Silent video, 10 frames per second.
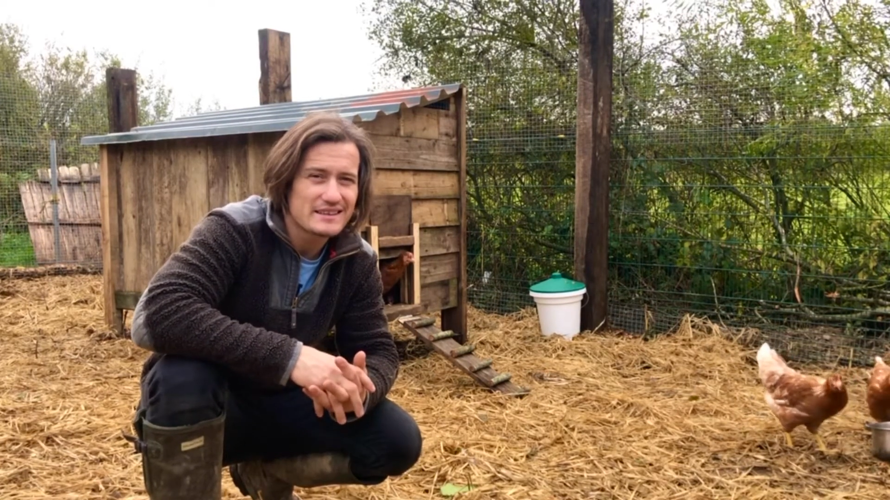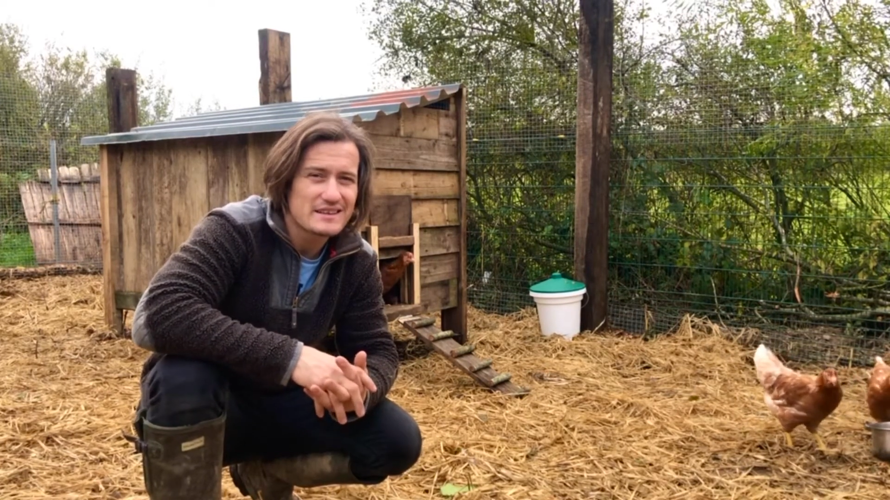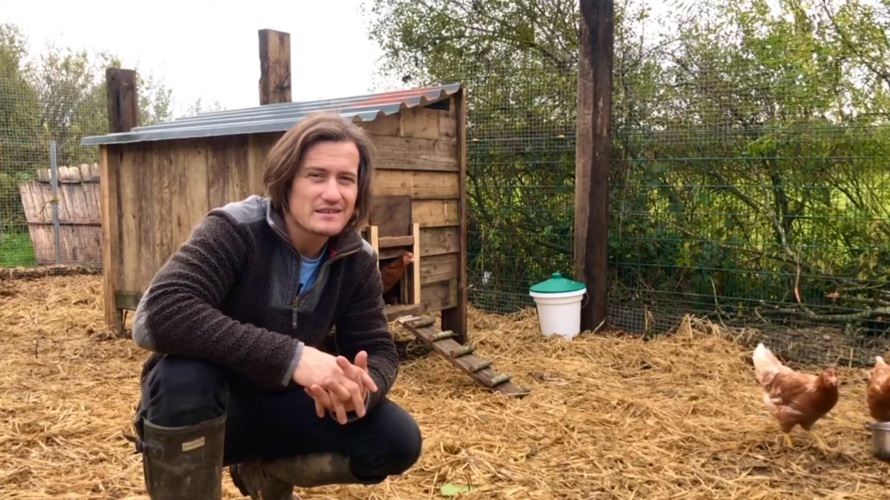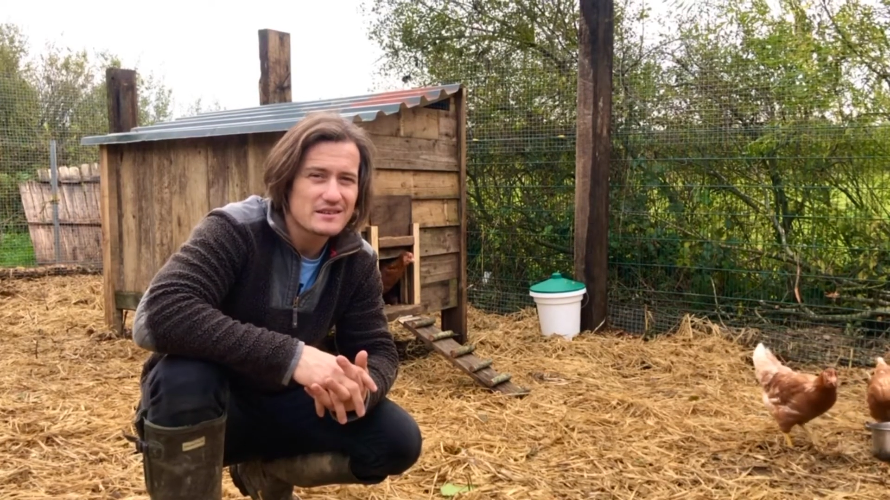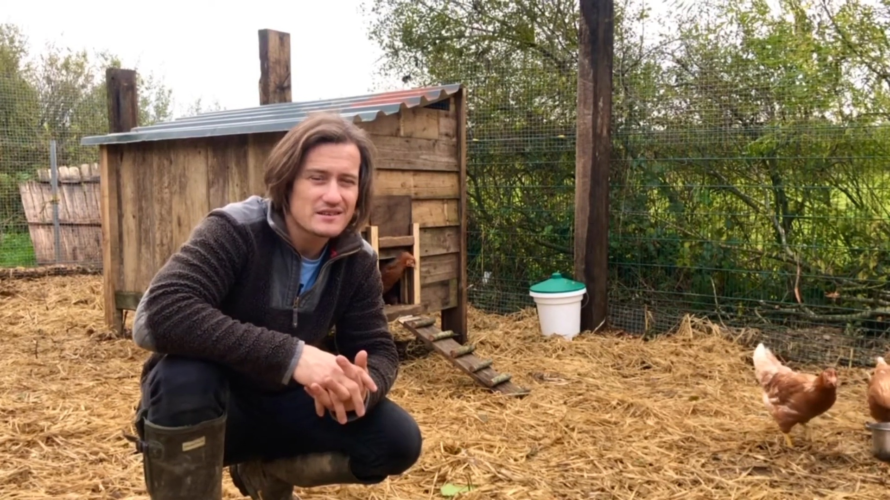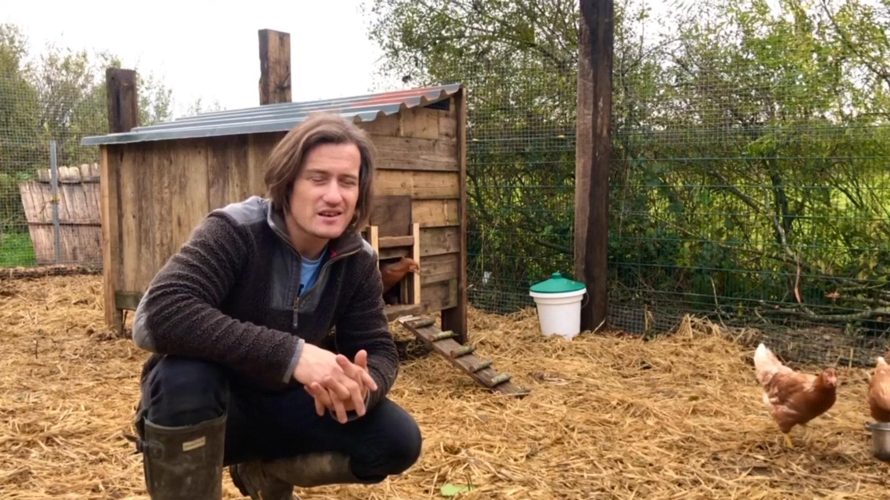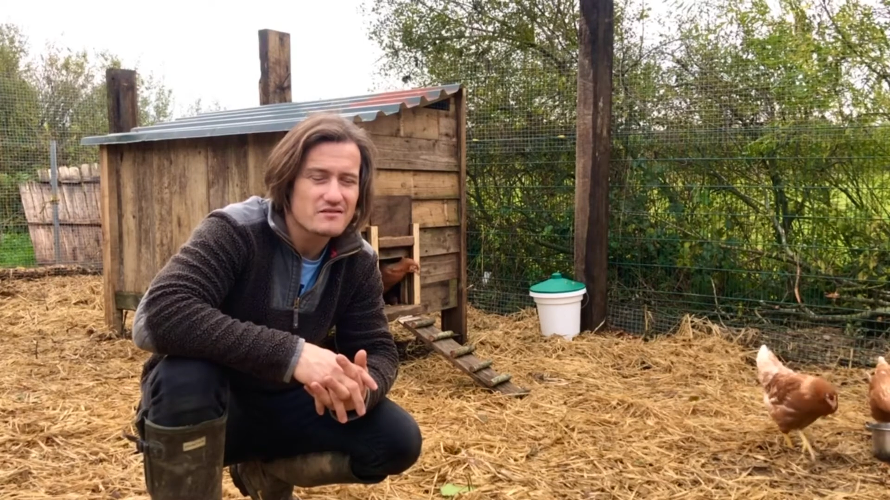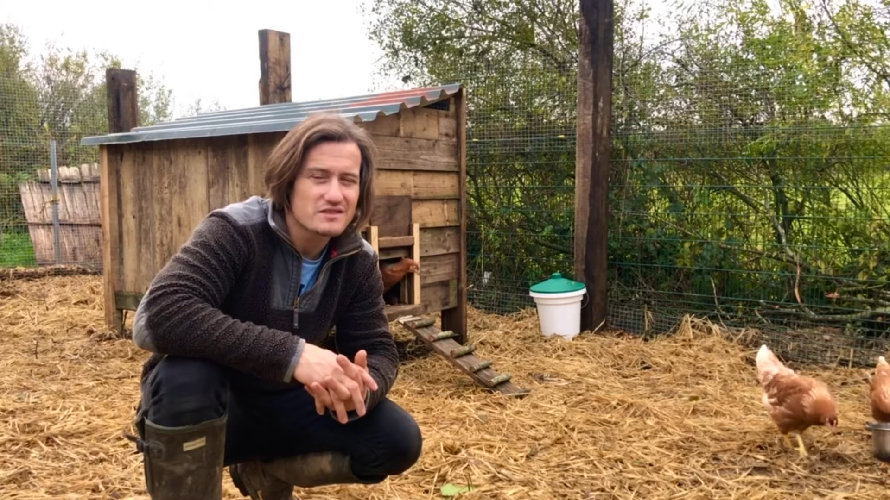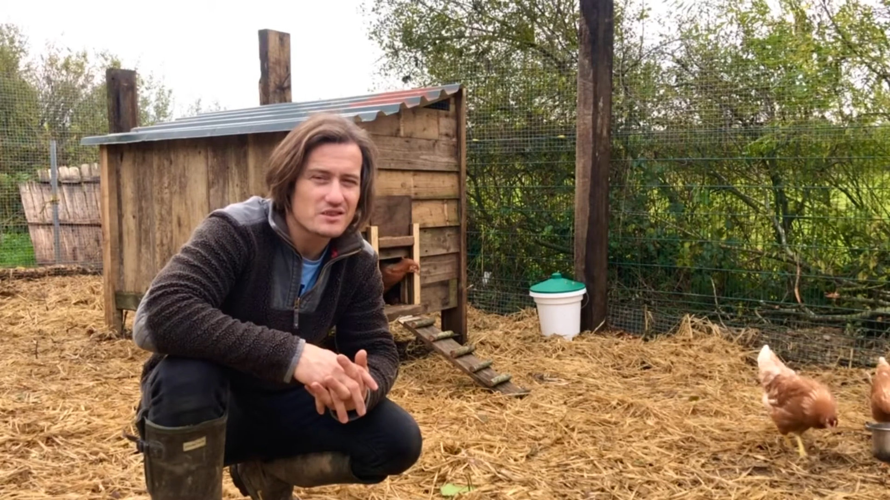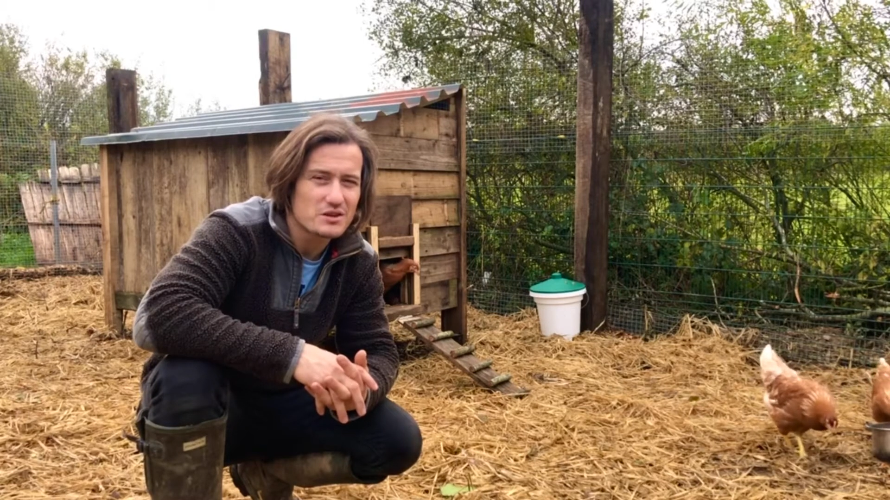there's obviously
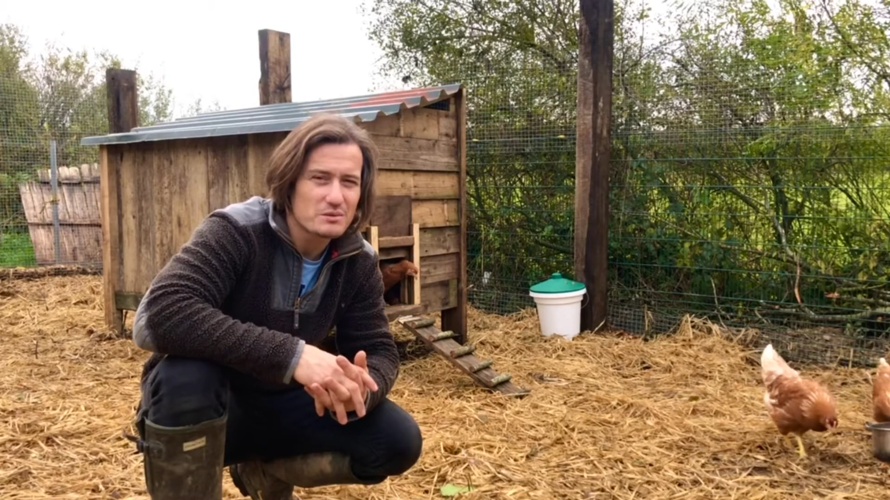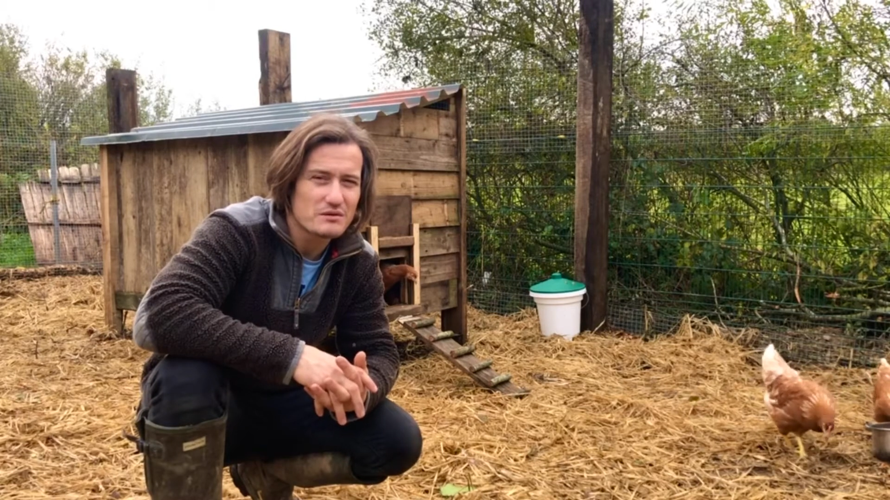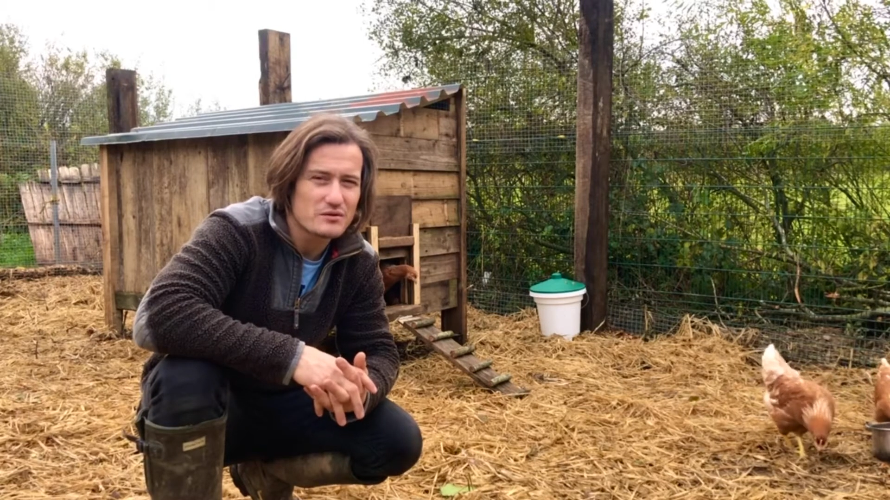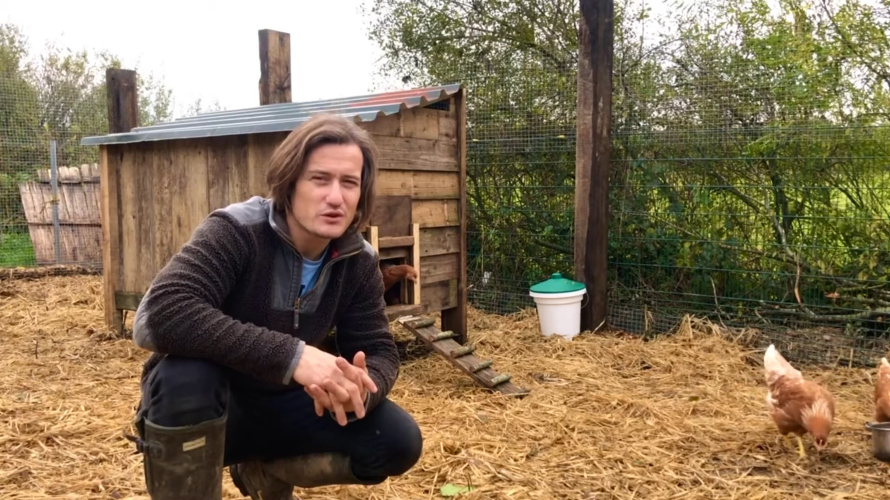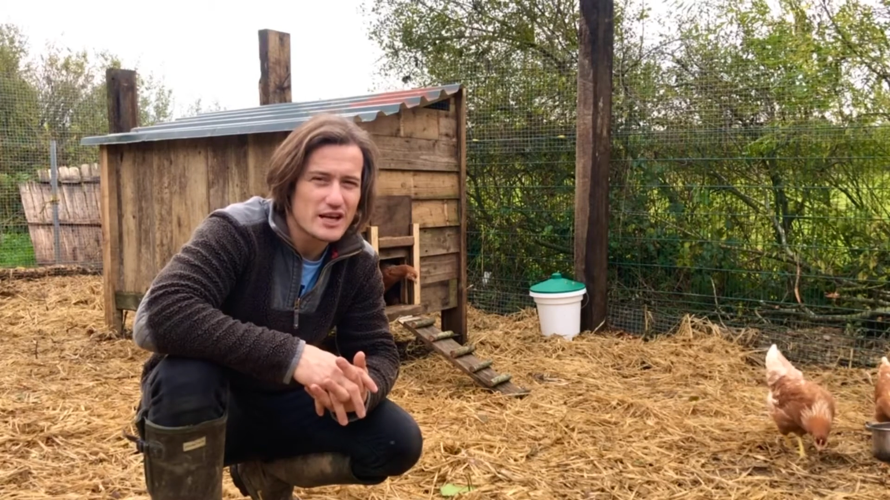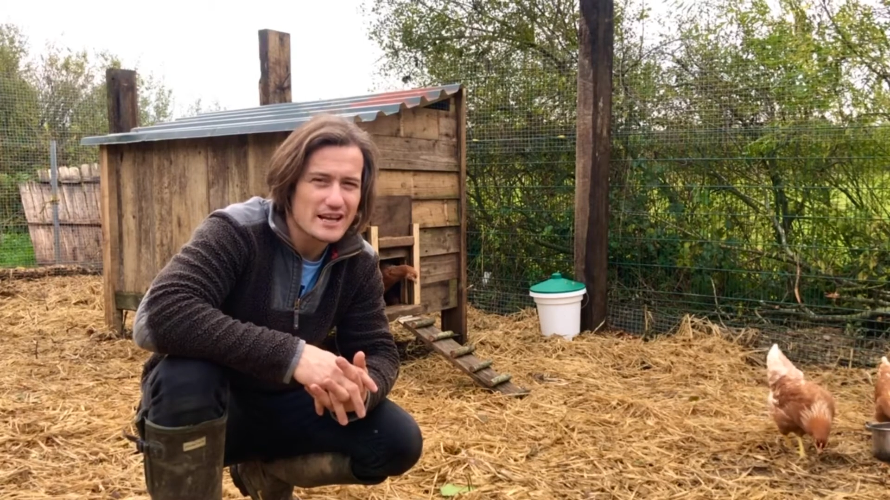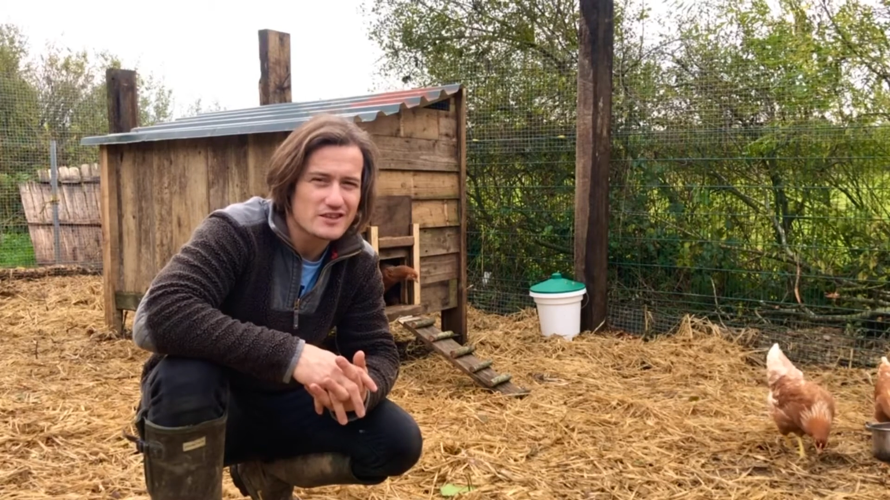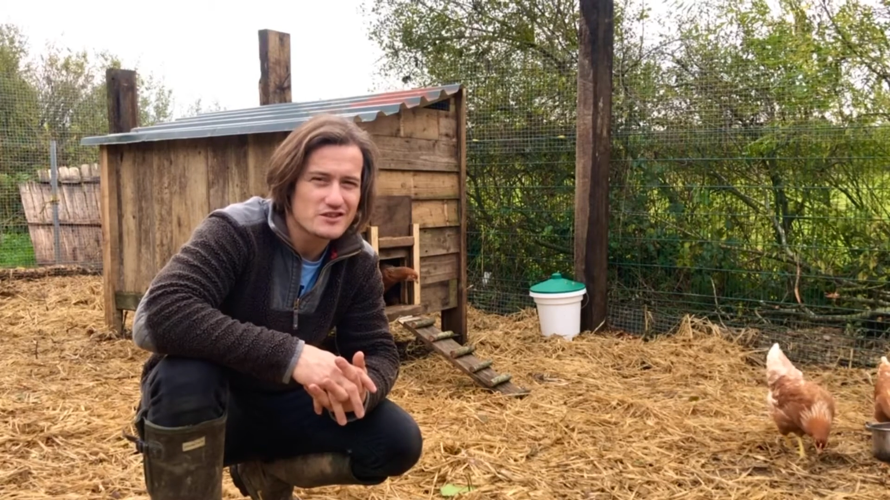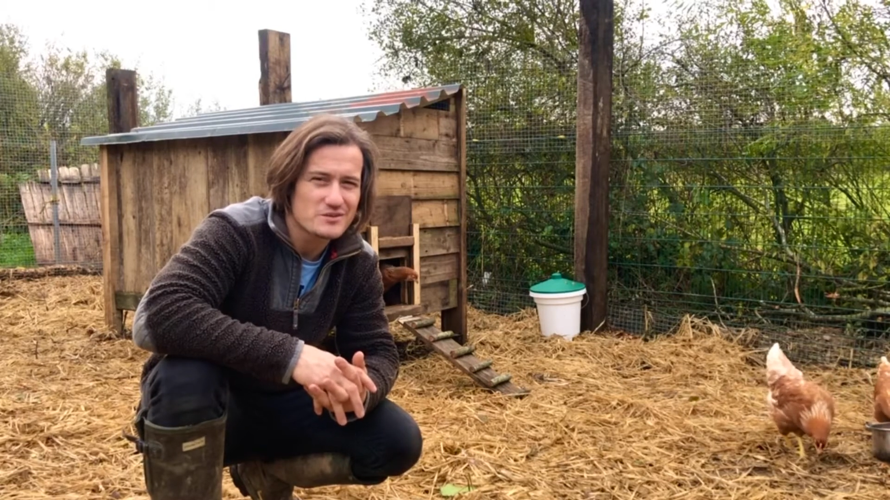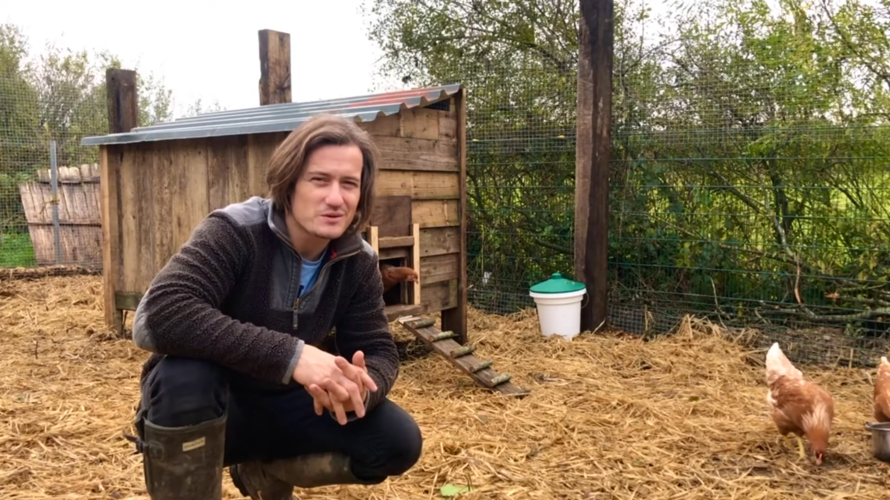going to be a few
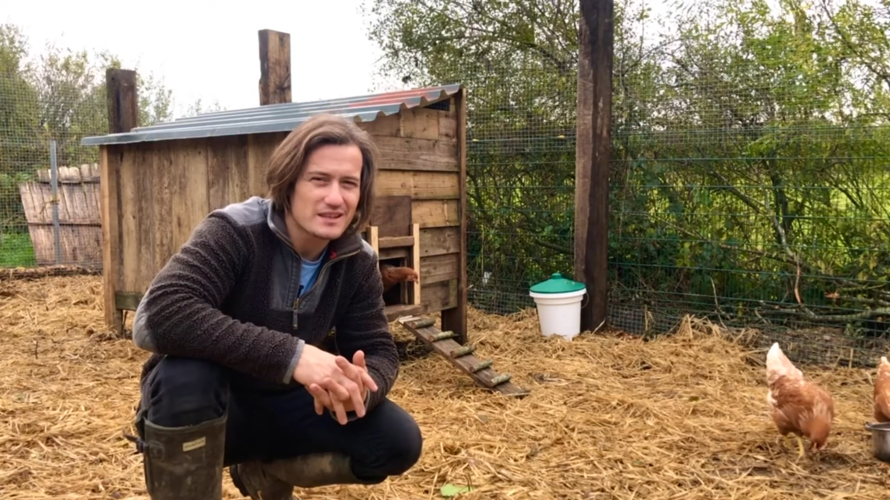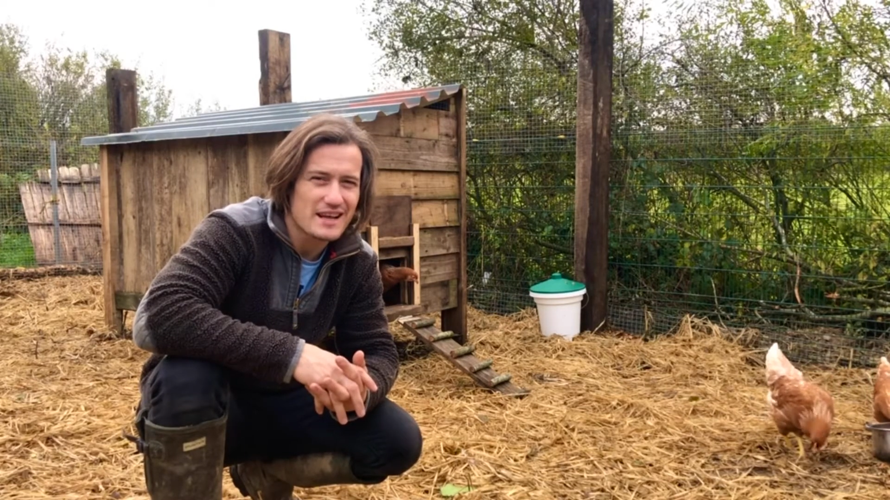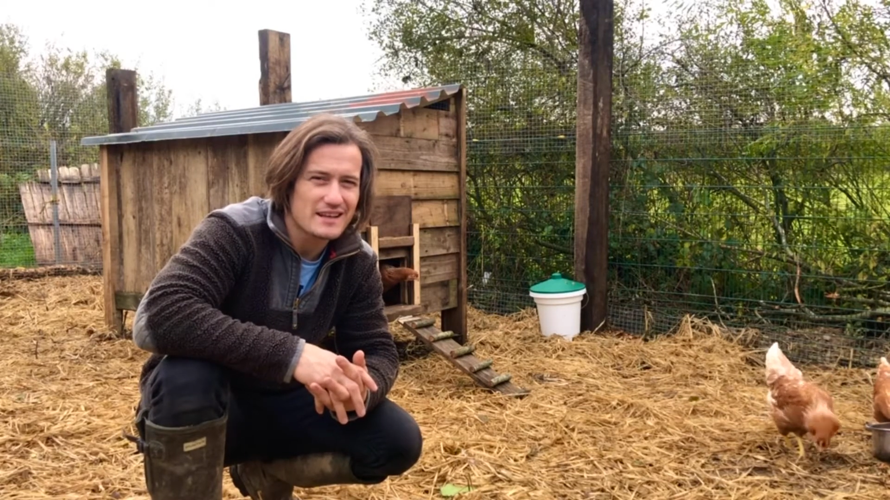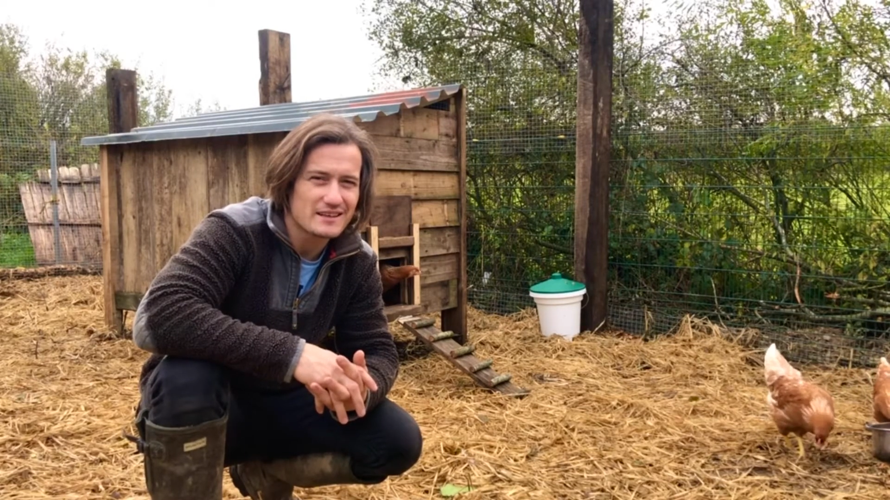challenges with that,